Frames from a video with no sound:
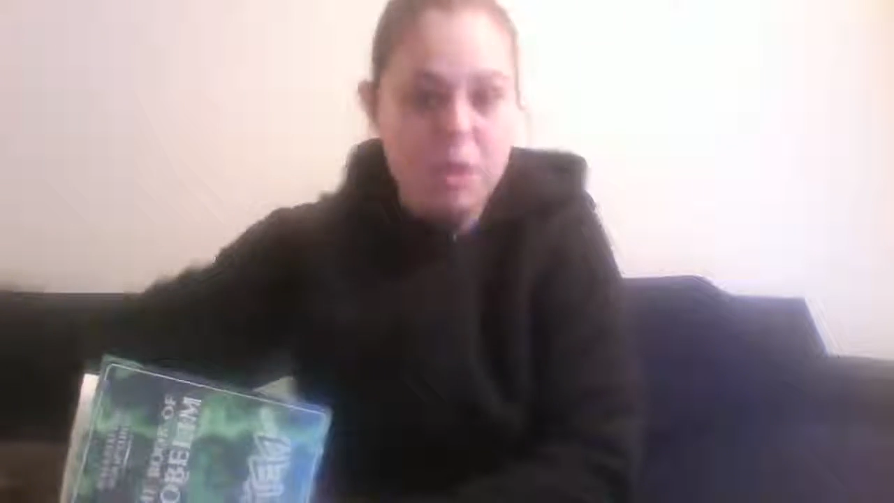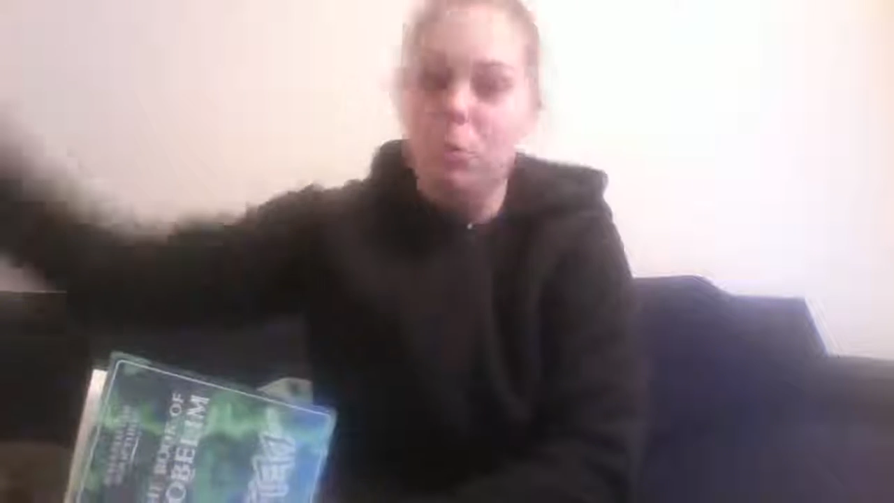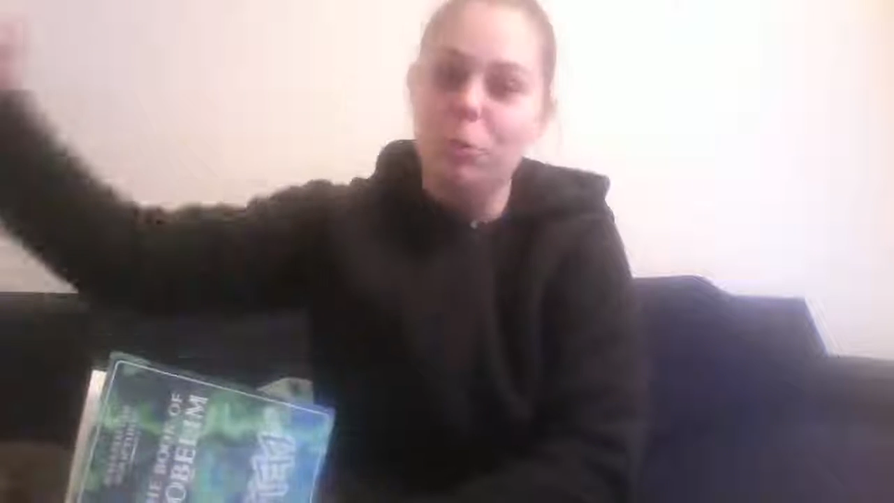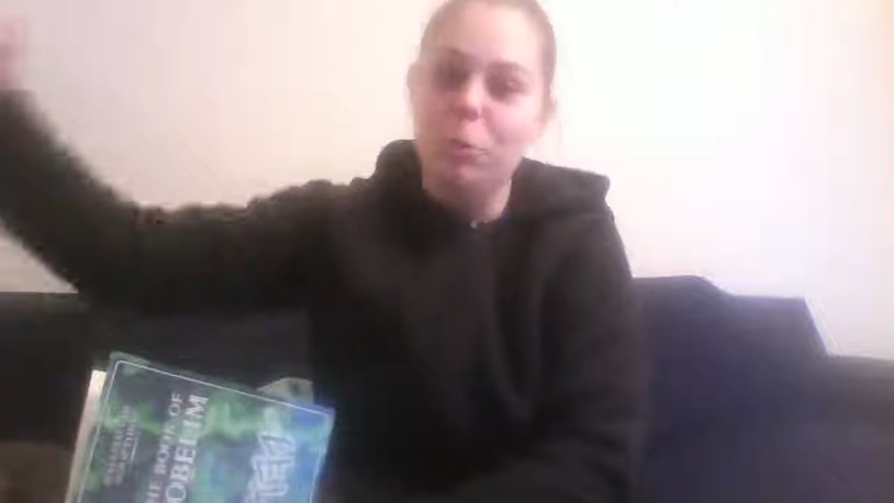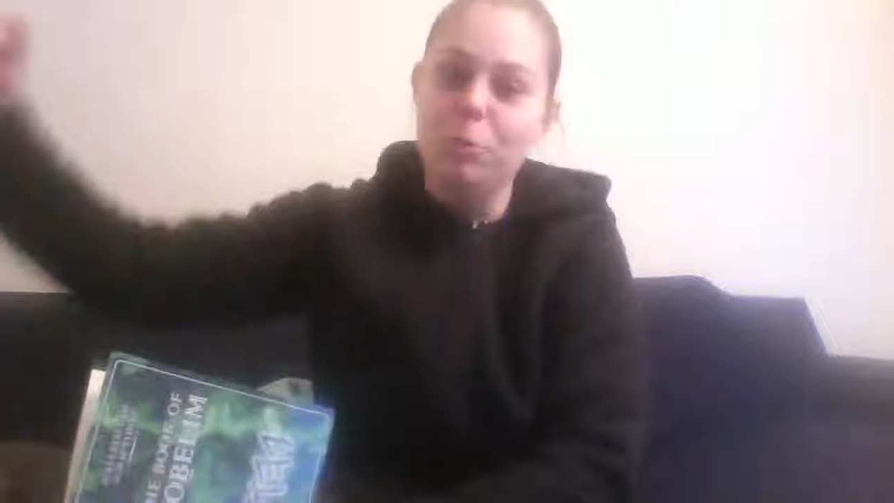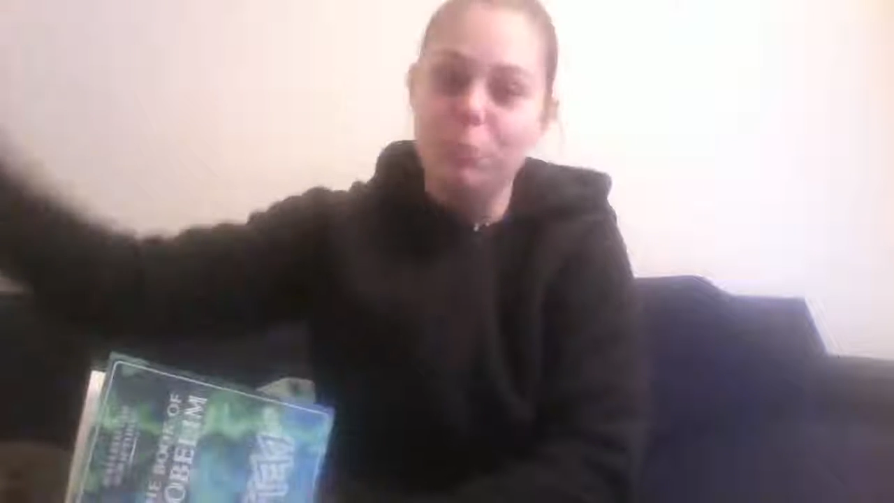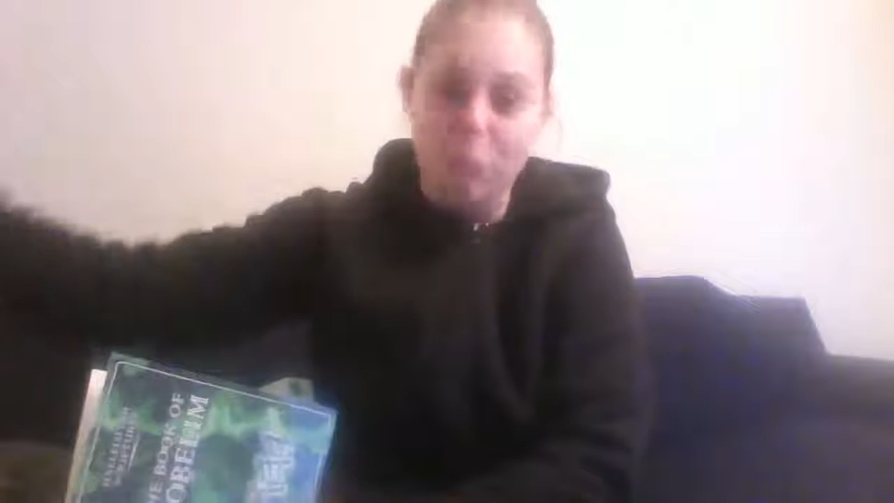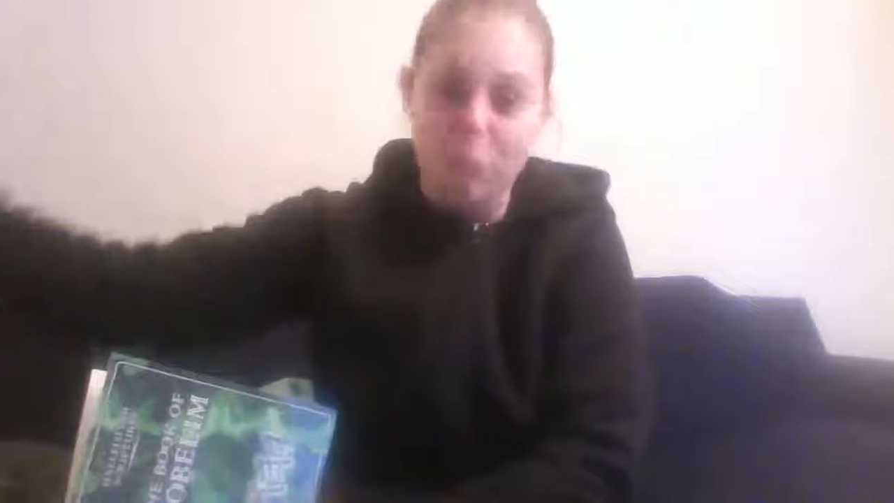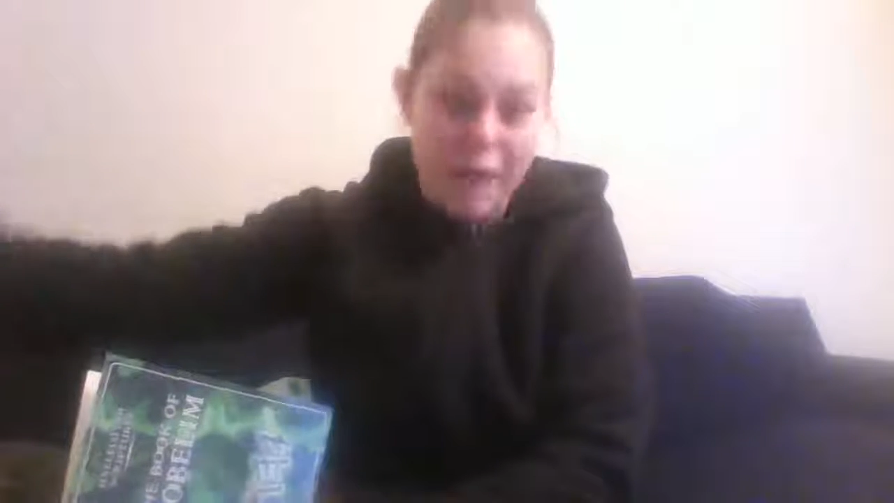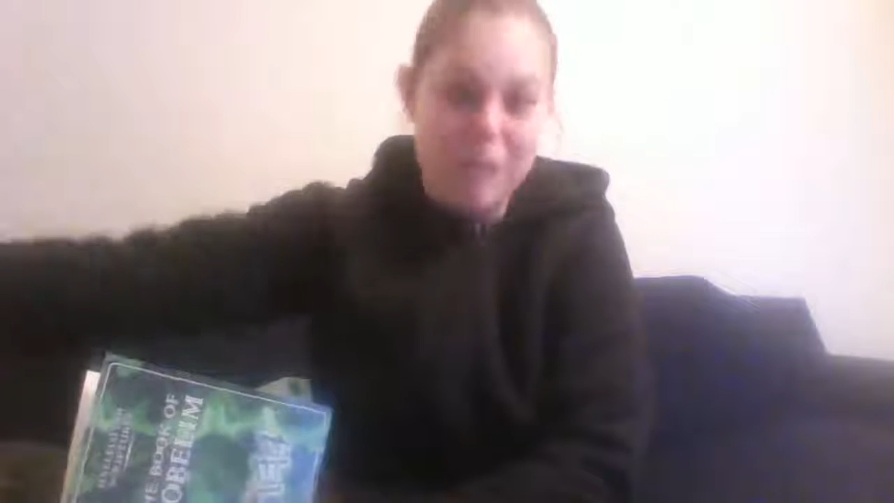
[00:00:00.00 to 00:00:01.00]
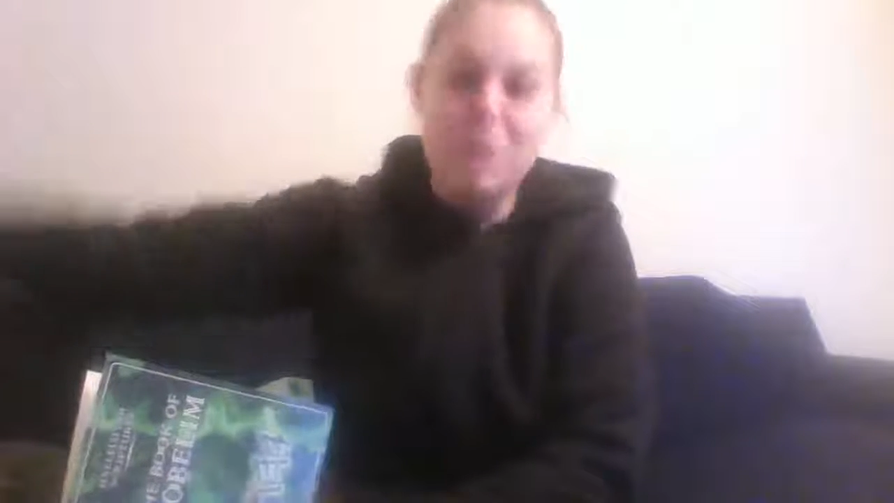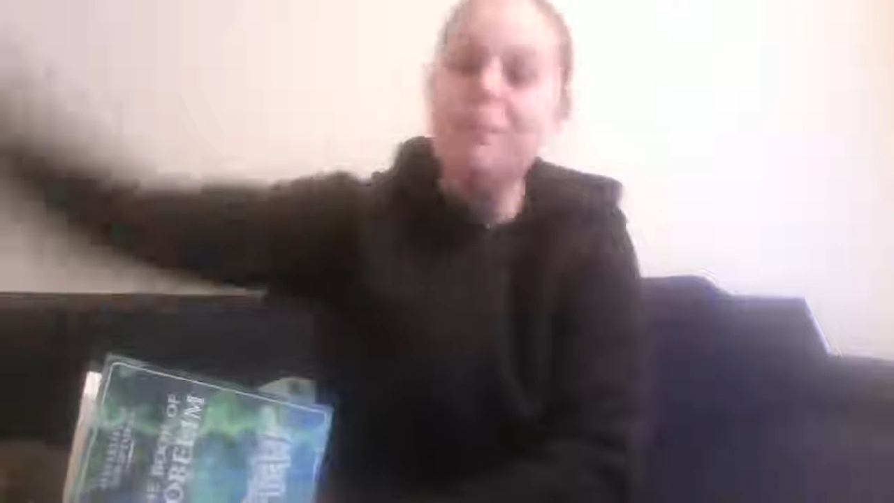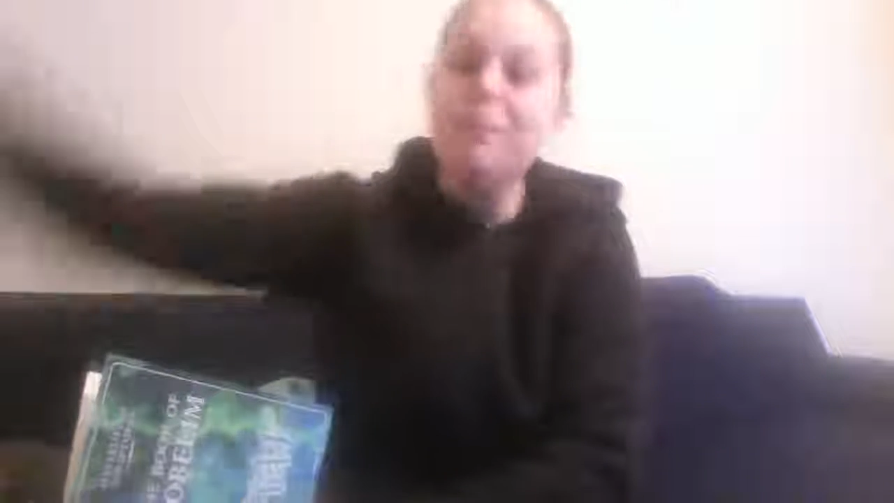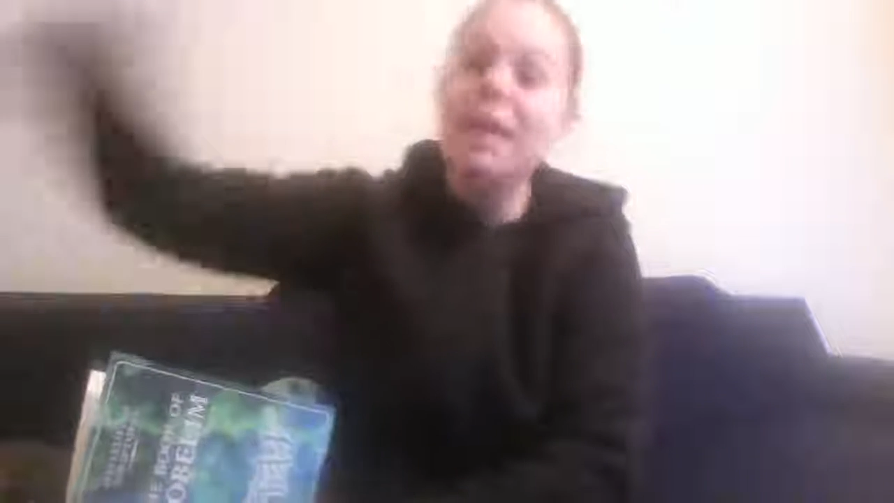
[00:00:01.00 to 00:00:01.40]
will end up